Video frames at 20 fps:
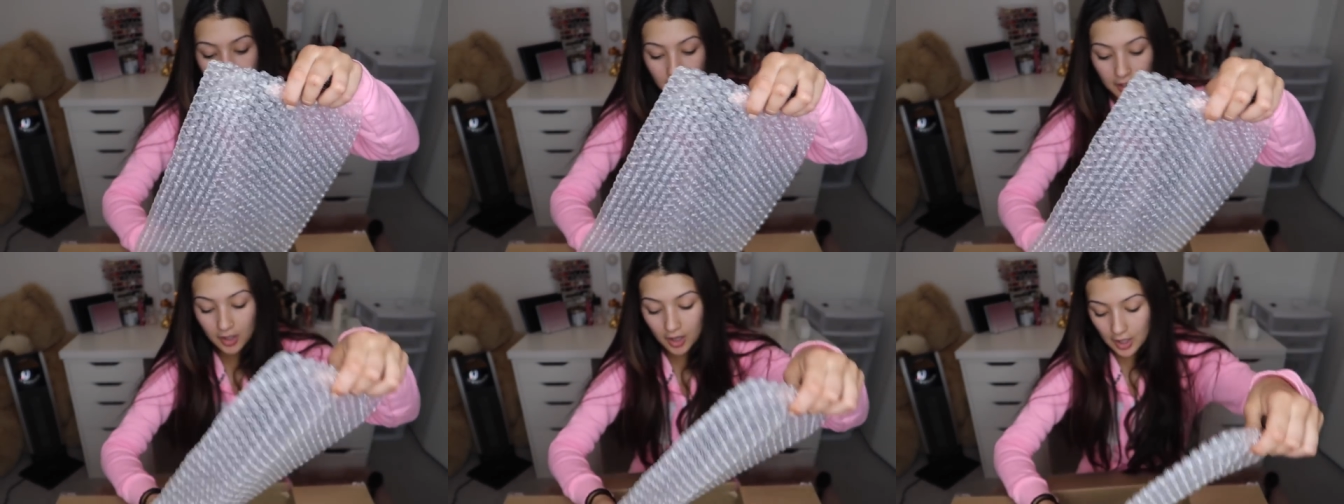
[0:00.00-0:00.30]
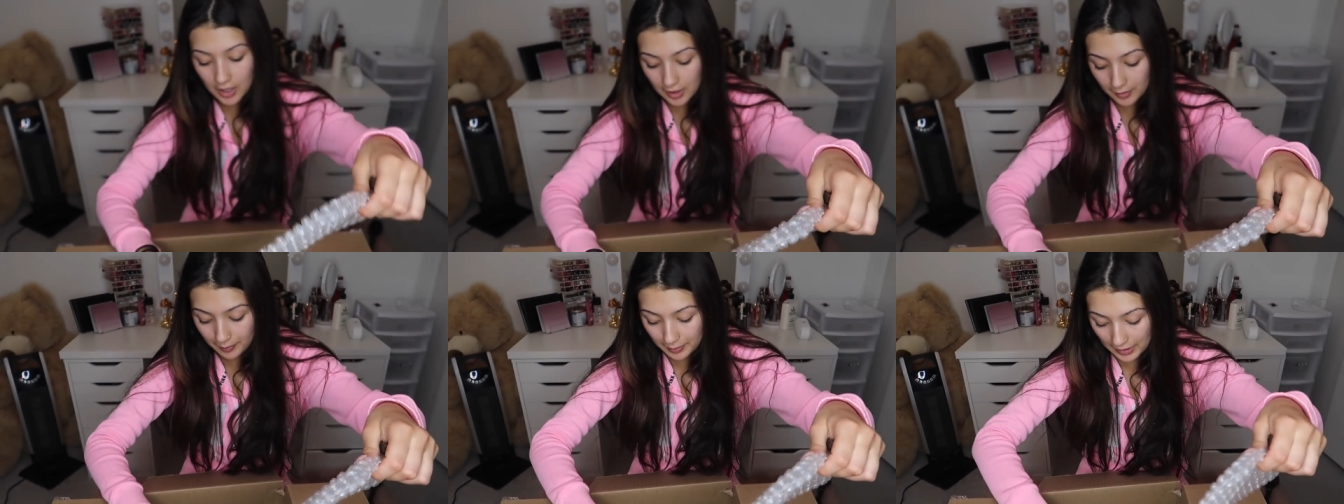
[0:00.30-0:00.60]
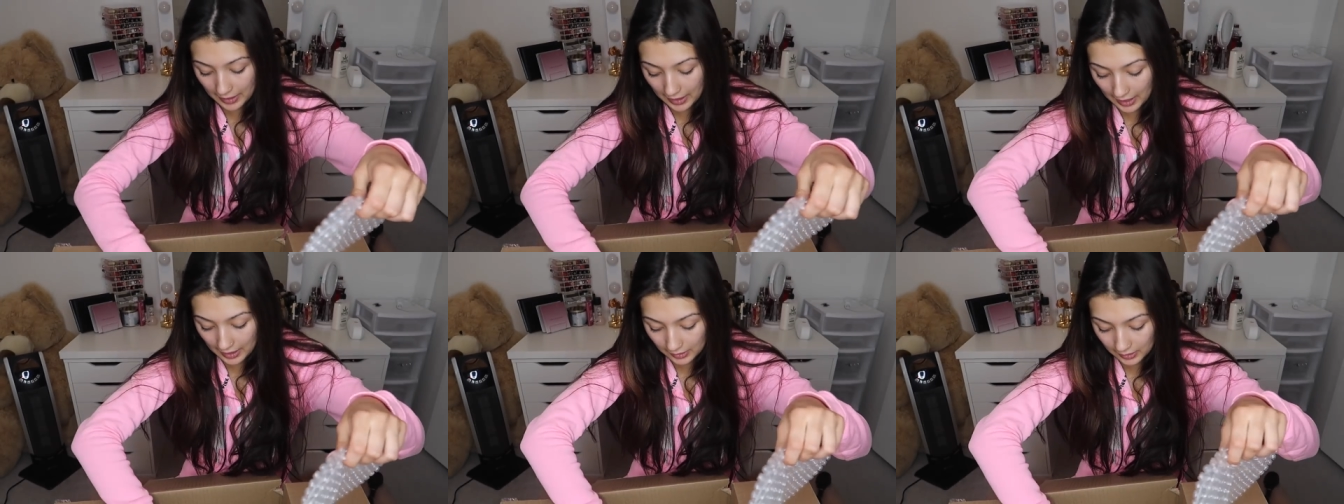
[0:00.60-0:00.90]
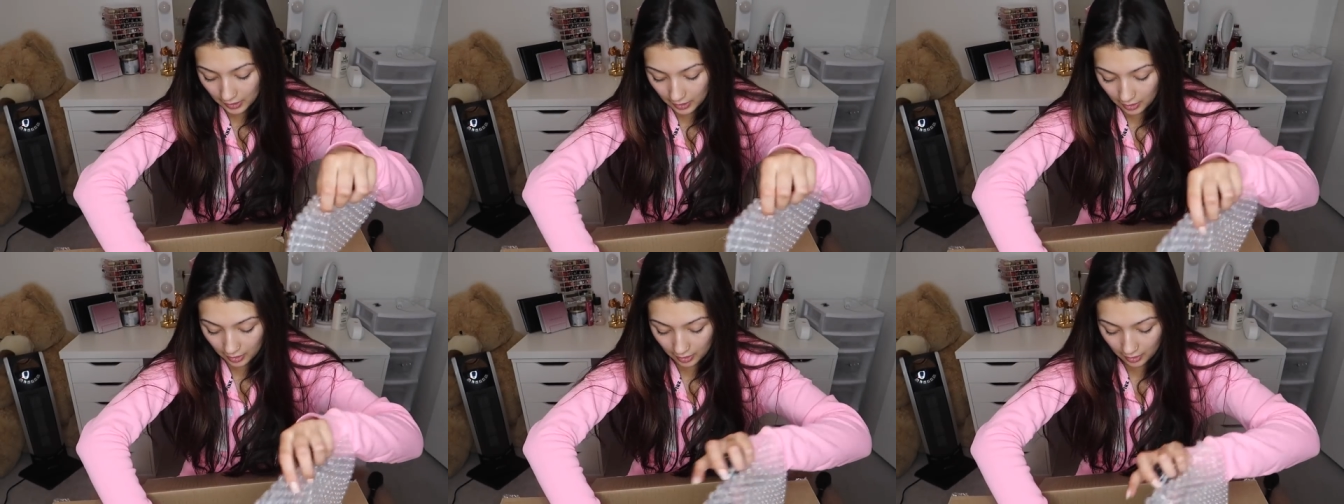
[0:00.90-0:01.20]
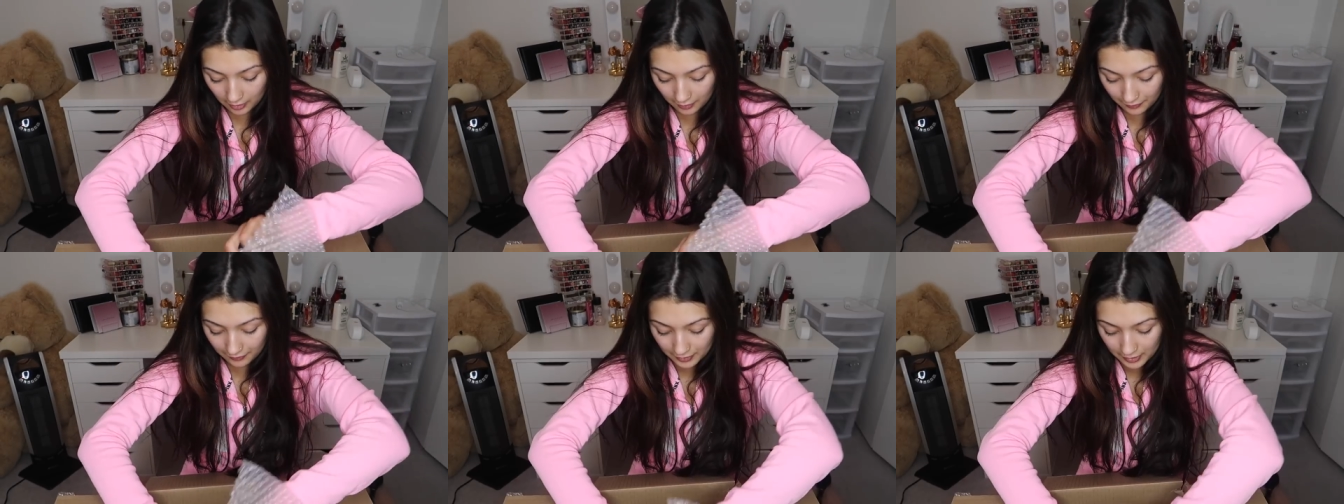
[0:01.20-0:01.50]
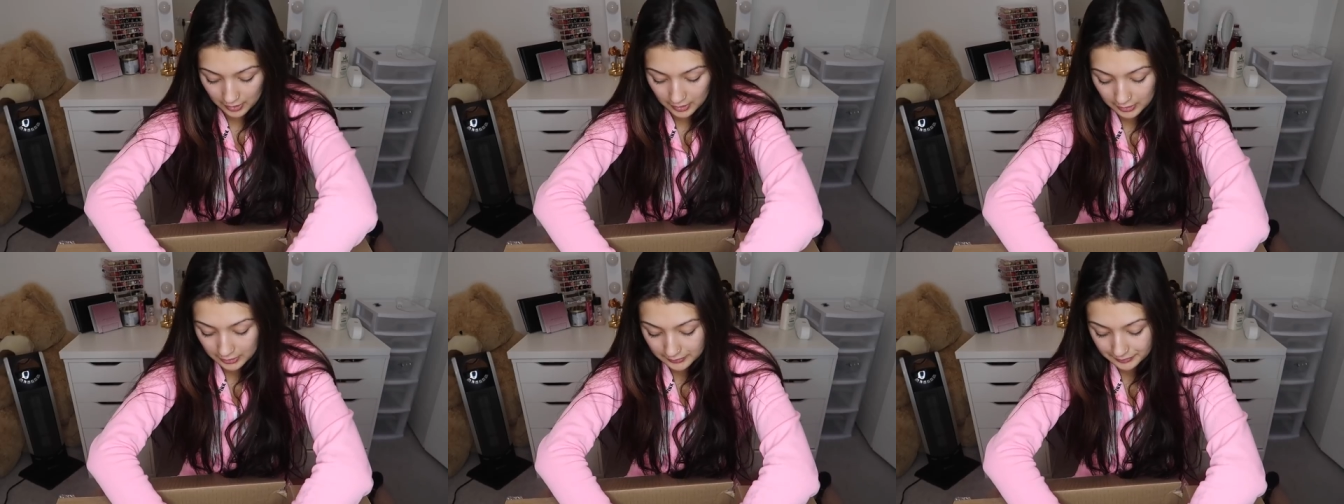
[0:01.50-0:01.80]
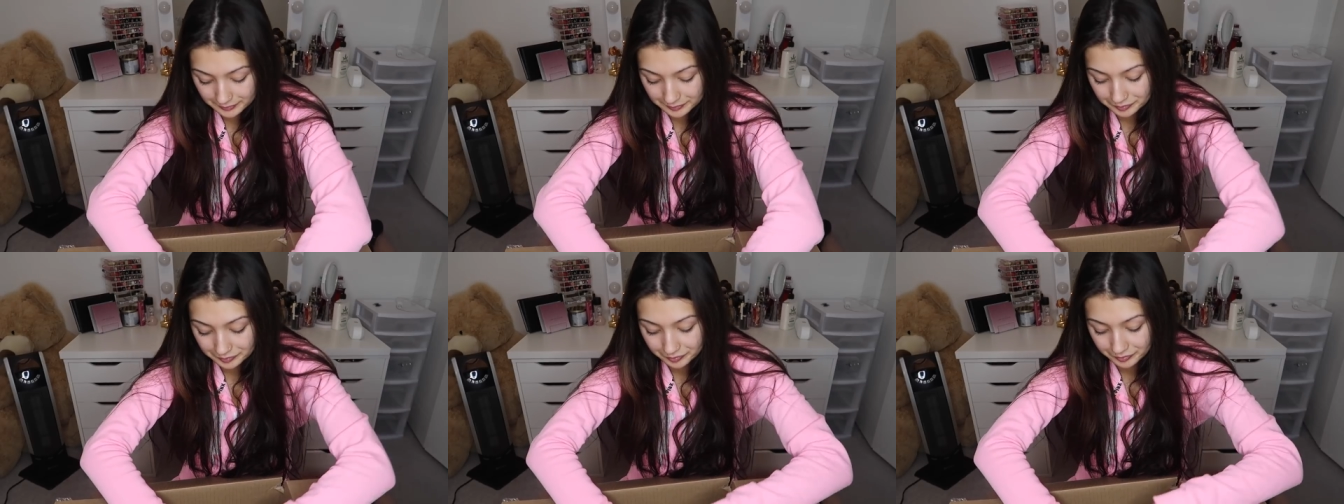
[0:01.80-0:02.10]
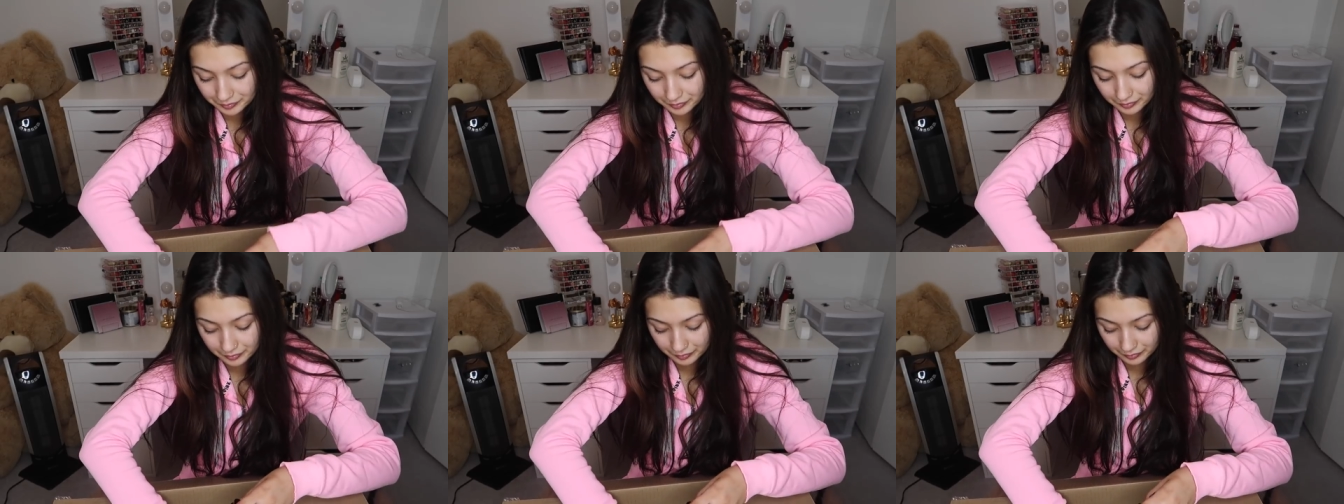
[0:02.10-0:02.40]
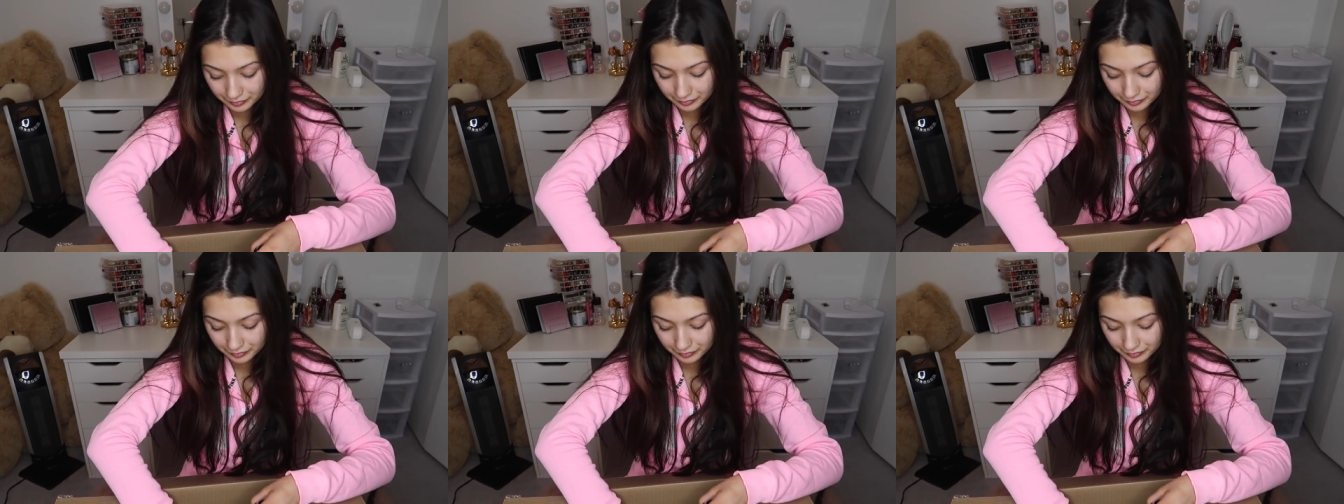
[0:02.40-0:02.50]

I got a pack of,